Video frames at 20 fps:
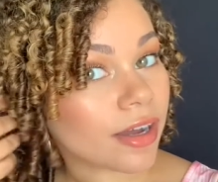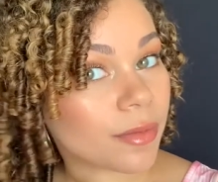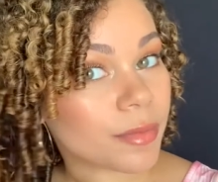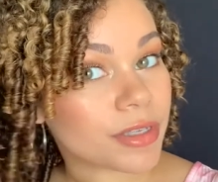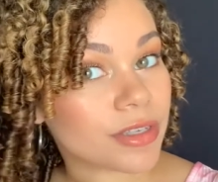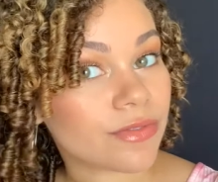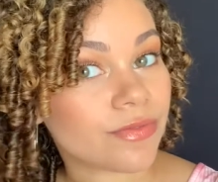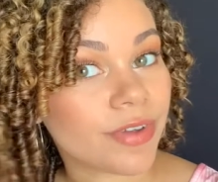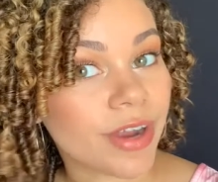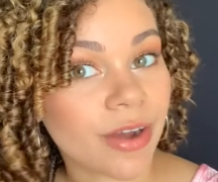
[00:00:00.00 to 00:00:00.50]

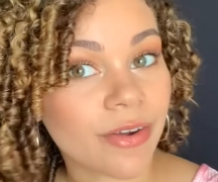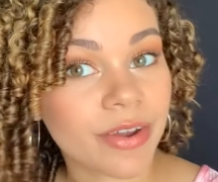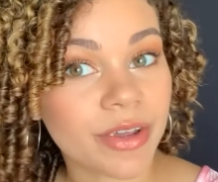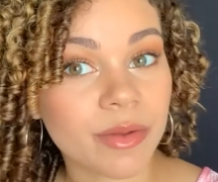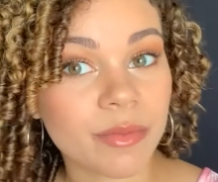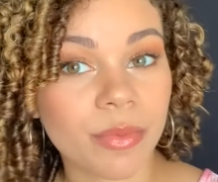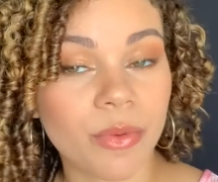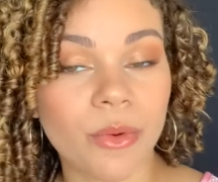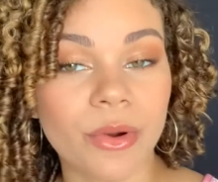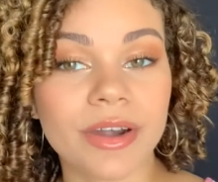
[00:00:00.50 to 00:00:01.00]
It's very
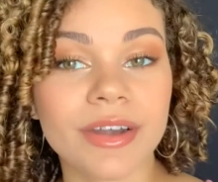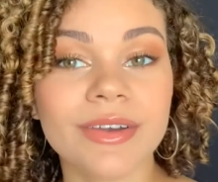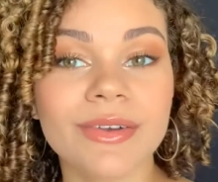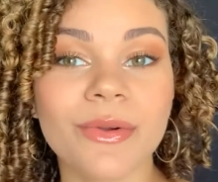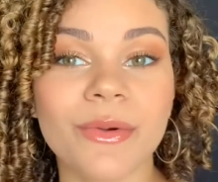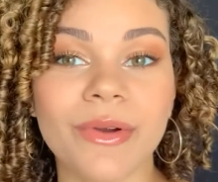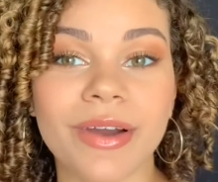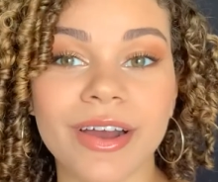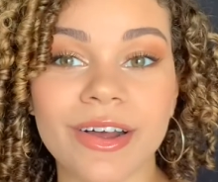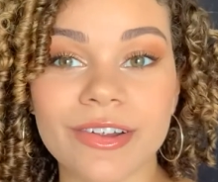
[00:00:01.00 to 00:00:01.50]
important,
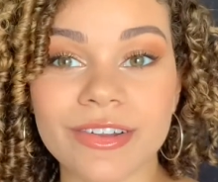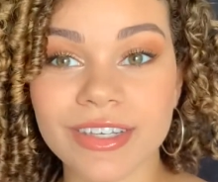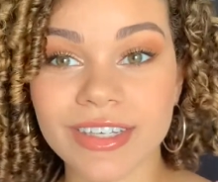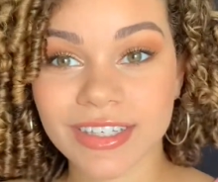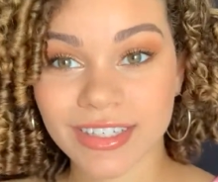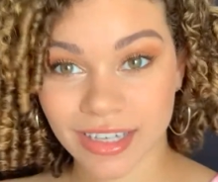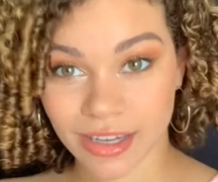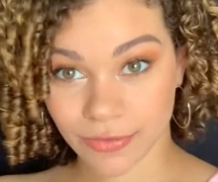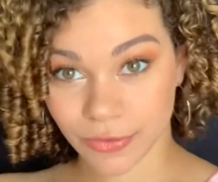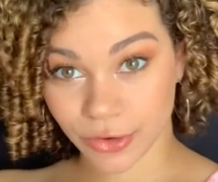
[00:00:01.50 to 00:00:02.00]
or
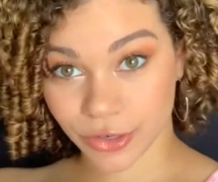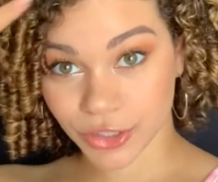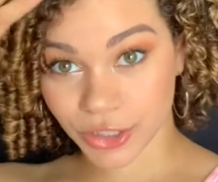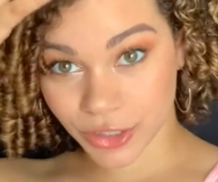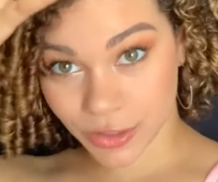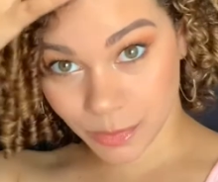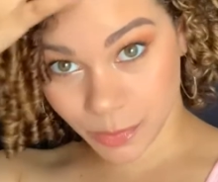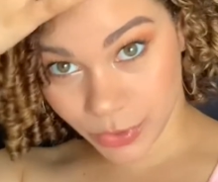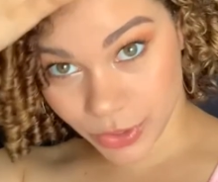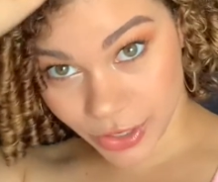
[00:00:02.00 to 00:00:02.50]
else if you're
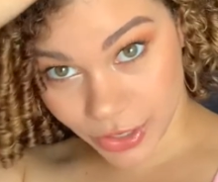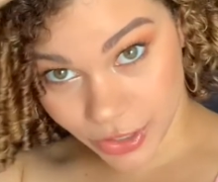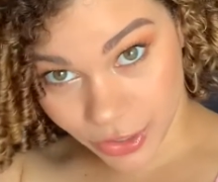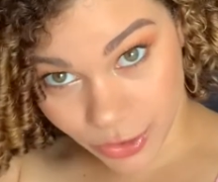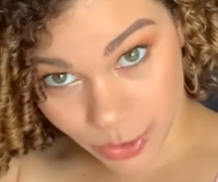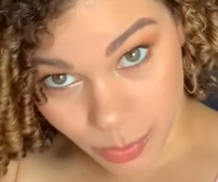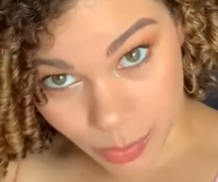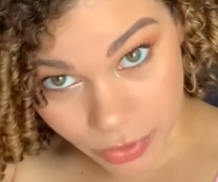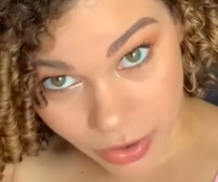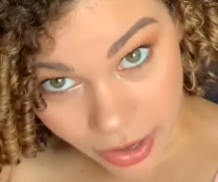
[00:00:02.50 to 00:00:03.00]
just putting
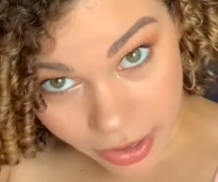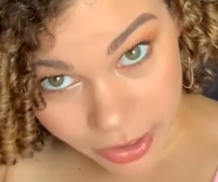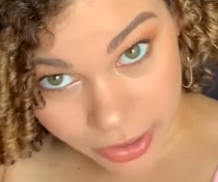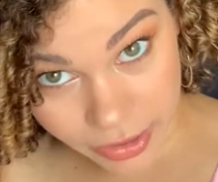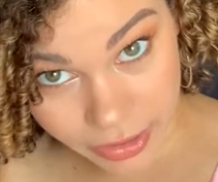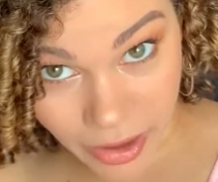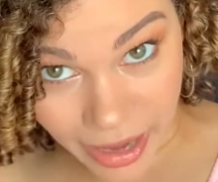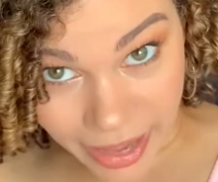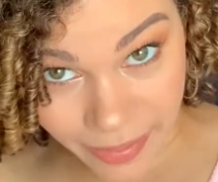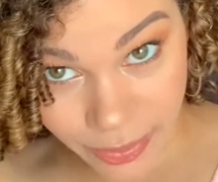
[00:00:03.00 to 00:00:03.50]
your
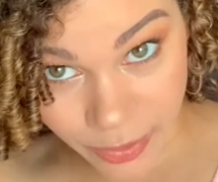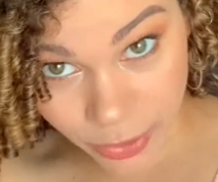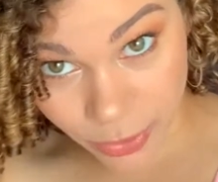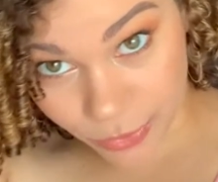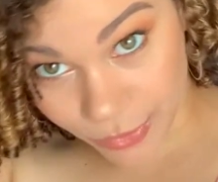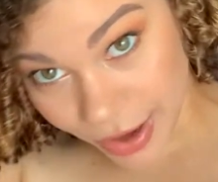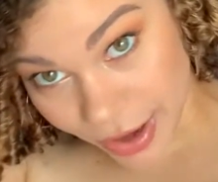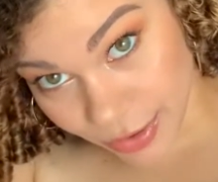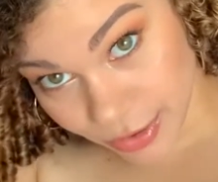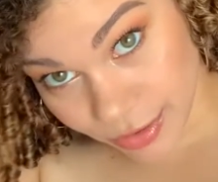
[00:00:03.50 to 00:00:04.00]
product at the
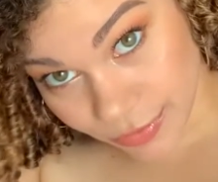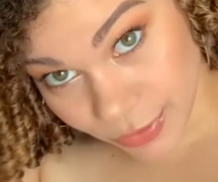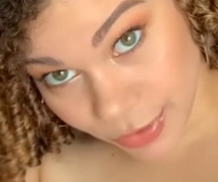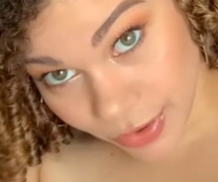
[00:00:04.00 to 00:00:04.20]
crown of your